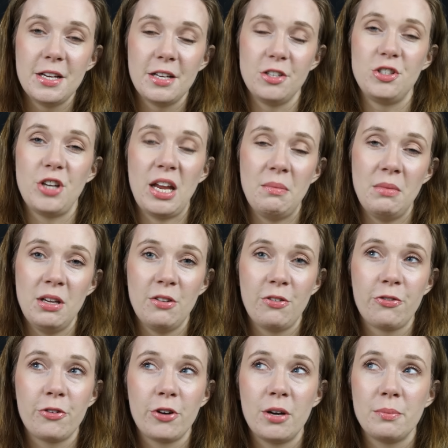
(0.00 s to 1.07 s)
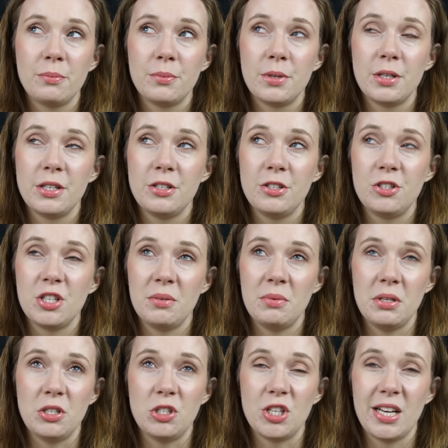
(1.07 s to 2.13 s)
Jamie from
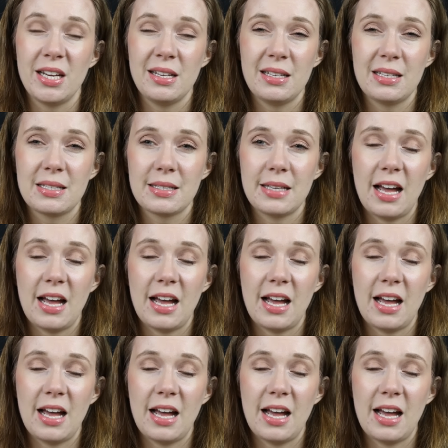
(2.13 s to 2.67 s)
JmeJinxx.